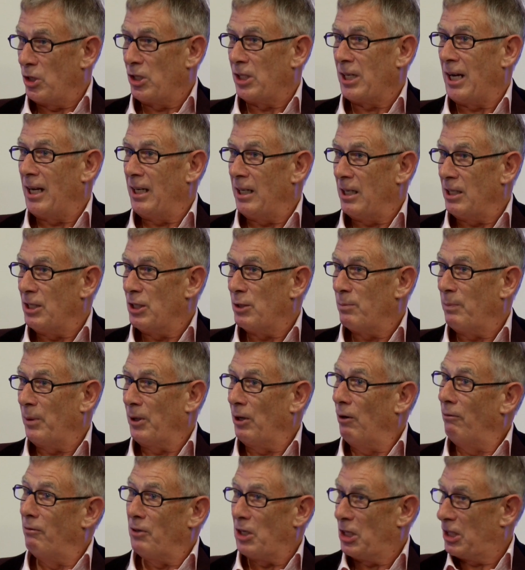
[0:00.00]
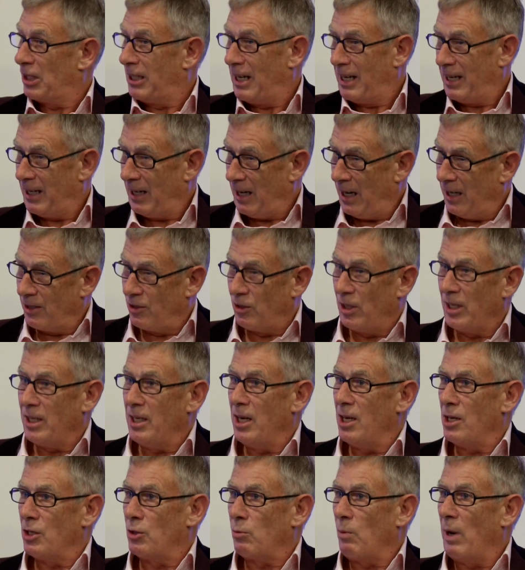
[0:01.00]
silence. But obviously, as the
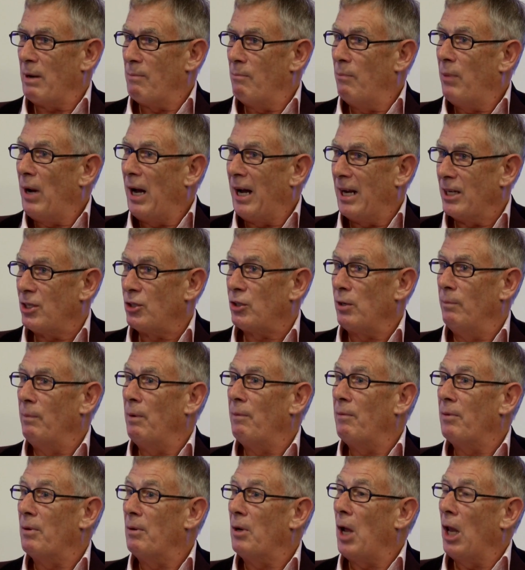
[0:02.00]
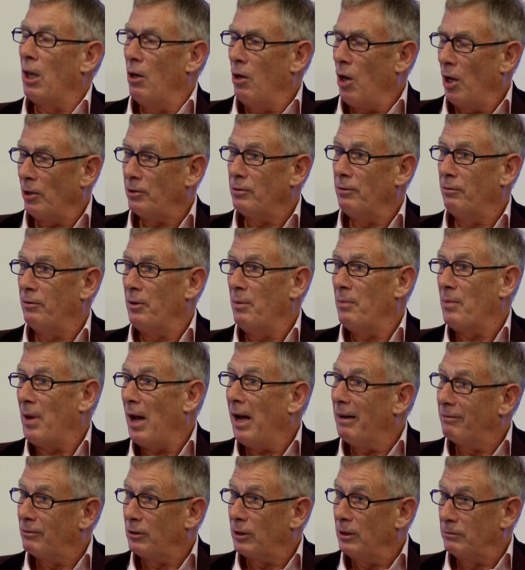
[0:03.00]
years went by, a lot of them
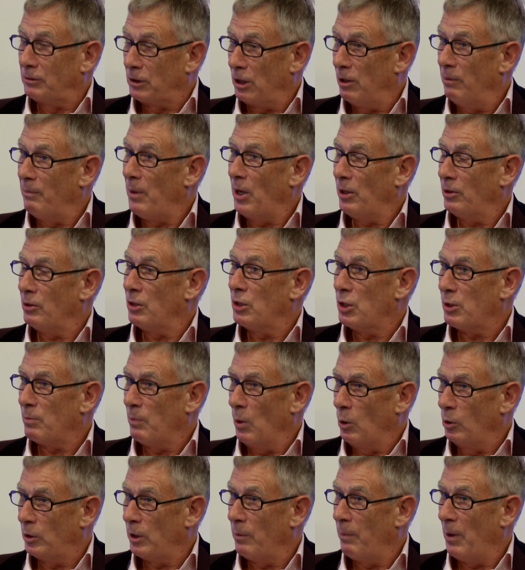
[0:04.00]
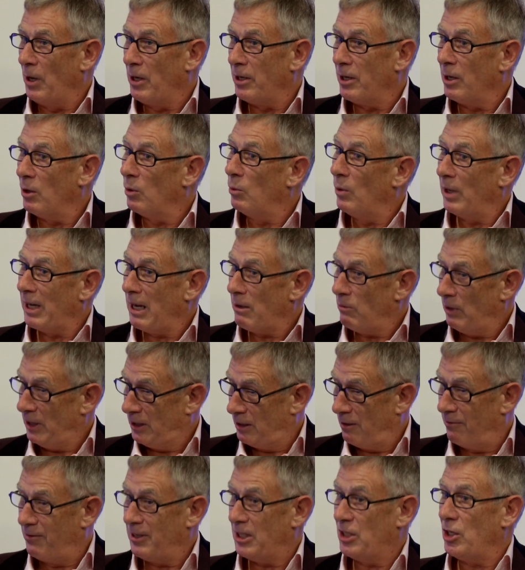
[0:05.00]
have come out and spoke about it. When I went
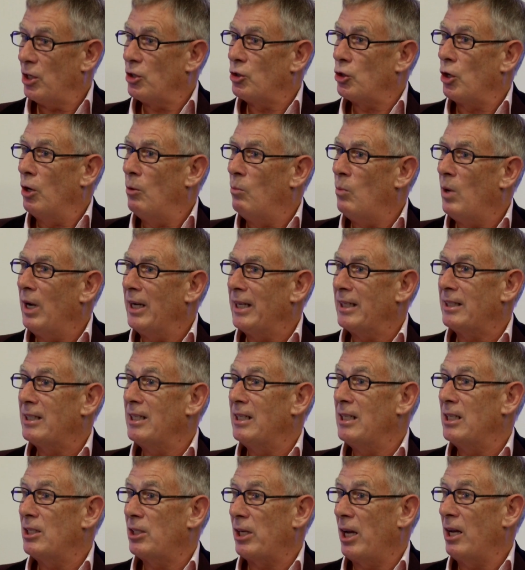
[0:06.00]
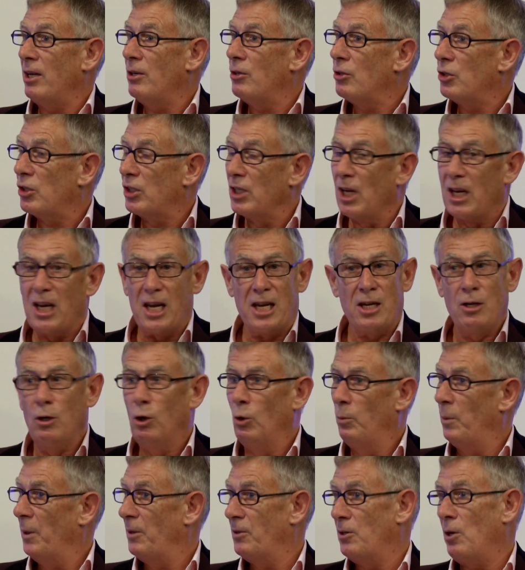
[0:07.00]
to visit John Wyatt in his house, he
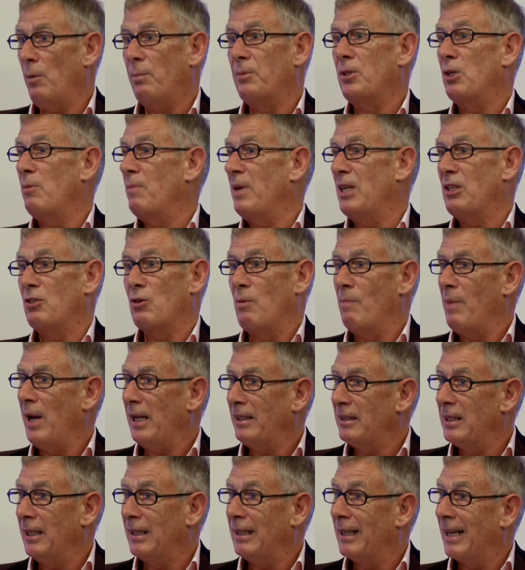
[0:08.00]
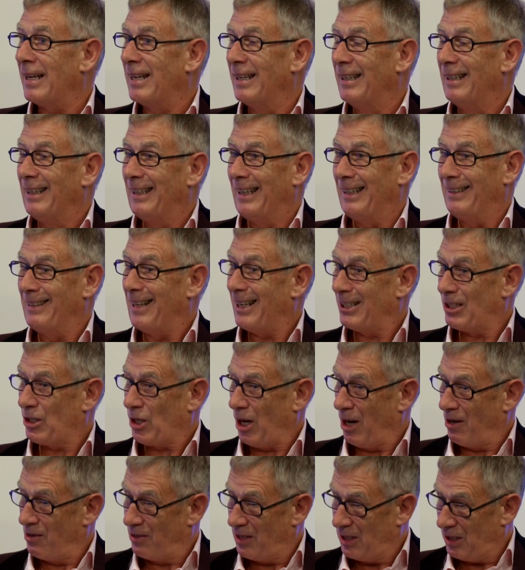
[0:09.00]
opened up to me dramatically. And that's
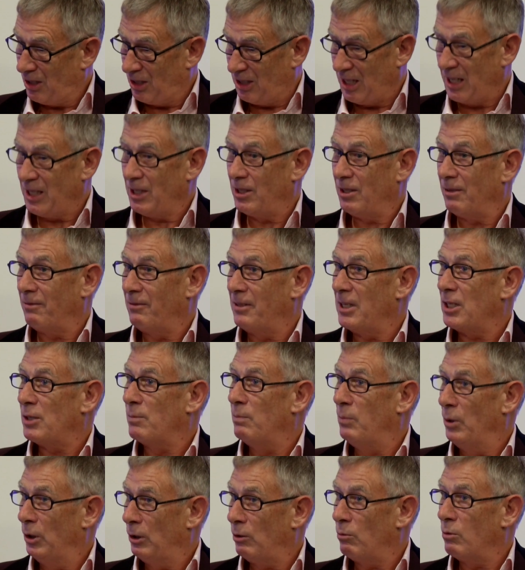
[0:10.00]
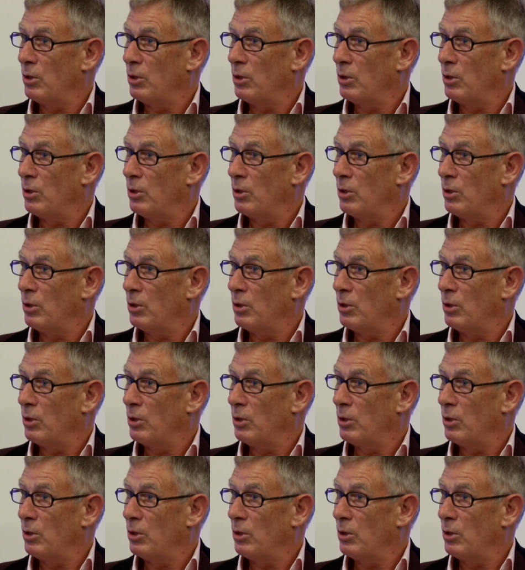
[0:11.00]
how the seeds of this book were